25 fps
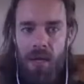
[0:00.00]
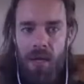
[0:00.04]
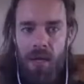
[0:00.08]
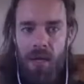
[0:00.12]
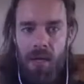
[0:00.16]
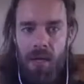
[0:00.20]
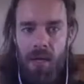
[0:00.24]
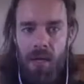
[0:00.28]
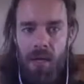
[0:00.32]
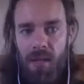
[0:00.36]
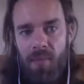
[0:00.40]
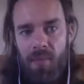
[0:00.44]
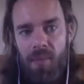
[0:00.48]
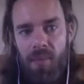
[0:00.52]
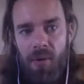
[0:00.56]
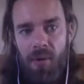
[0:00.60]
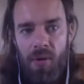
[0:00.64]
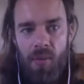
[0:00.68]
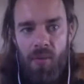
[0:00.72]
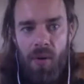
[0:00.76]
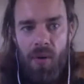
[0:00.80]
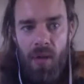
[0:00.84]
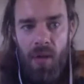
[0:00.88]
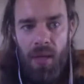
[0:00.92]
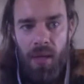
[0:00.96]
and the burner
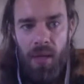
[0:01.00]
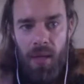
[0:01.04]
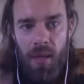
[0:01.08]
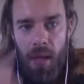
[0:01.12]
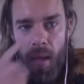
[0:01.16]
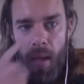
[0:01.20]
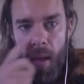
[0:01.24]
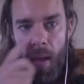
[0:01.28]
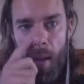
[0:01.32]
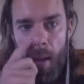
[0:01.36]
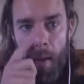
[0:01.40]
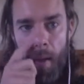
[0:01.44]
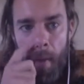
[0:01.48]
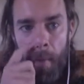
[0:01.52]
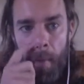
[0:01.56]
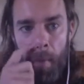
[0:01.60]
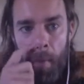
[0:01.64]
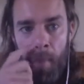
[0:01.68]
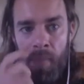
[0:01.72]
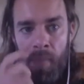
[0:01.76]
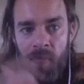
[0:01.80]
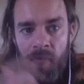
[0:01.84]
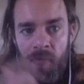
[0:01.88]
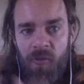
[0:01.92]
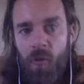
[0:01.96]
wallet
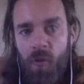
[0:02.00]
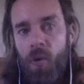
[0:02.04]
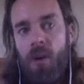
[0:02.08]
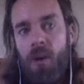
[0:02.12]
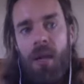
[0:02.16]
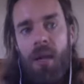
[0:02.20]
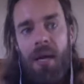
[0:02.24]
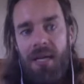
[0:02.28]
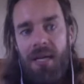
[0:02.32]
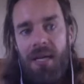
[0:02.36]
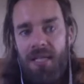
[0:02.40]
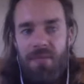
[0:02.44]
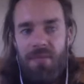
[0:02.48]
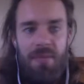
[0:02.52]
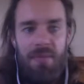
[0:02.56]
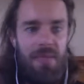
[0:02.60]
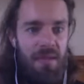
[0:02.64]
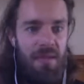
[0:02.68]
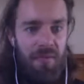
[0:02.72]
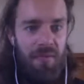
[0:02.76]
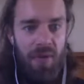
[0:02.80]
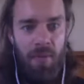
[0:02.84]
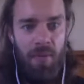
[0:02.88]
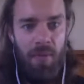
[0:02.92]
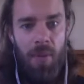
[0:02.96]
for like a
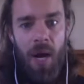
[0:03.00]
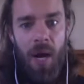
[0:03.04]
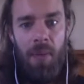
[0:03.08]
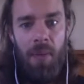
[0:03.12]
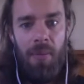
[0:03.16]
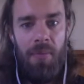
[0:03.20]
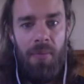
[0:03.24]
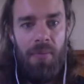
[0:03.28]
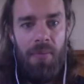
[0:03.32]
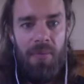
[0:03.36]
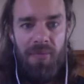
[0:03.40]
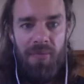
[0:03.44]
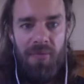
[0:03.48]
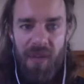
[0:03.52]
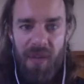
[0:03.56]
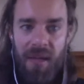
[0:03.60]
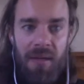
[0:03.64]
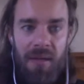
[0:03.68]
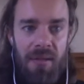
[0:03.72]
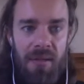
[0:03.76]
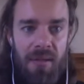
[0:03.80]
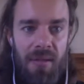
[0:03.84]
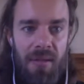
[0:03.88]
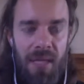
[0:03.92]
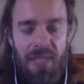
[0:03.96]
specific pop-up event.
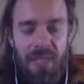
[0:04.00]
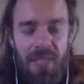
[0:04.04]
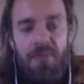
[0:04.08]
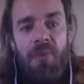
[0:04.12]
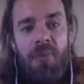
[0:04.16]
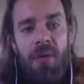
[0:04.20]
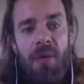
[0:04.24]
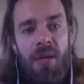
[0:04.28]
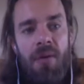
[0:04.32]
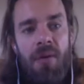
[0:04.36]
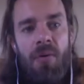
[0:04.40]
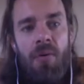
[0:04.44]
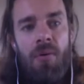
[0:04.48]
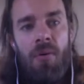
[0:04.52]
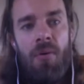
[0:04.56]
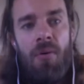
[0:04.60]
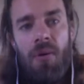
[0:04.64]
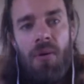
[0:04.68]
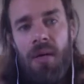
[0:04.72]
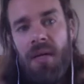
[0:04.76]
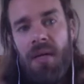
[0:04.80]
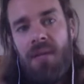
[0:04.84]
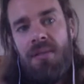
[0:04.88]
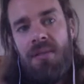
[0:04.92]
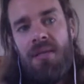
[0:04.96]
That's pretty cool, and I
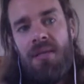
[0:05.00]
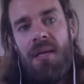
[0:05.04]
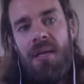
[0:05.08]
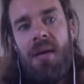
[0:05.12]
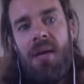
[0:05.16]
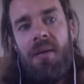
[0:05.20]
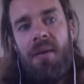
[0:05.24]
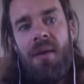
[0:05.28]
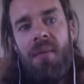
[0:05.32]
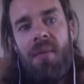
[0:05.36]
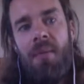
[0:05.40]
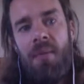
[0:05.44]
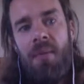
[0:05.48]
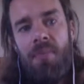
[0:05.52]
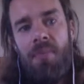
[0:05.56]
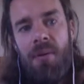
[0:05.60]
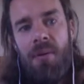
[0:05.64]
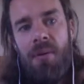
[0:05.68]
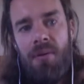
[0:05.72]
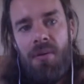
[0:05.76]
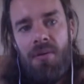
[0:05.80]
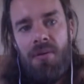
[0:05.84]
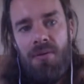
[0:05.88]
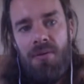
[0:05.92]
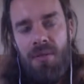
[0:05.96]
can see how that might be
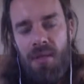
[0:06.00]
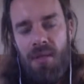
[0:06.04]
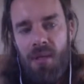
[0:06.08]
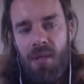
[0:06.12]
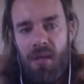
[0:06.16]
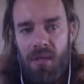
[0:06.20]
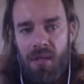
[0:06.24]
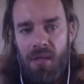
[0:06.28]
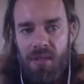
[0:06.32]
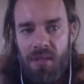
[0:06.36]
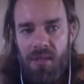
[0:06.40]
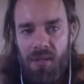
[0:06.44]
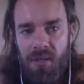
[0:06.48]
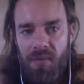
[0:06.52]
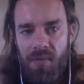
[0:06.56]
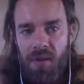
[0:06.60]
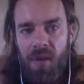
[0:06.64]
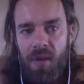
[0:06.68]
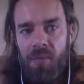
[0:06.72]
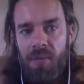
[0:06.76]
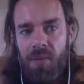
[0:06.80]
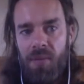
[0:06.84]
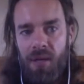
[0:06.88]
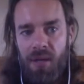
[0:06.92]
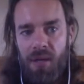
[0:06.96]
used in like
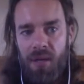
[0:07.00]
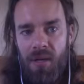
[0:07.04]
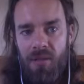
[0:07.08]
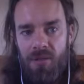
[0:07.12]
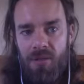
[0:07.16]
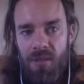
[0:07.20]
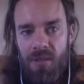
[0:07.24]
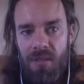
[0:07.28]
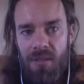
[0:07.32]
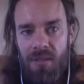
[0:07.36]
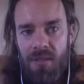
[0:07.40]
developing countries.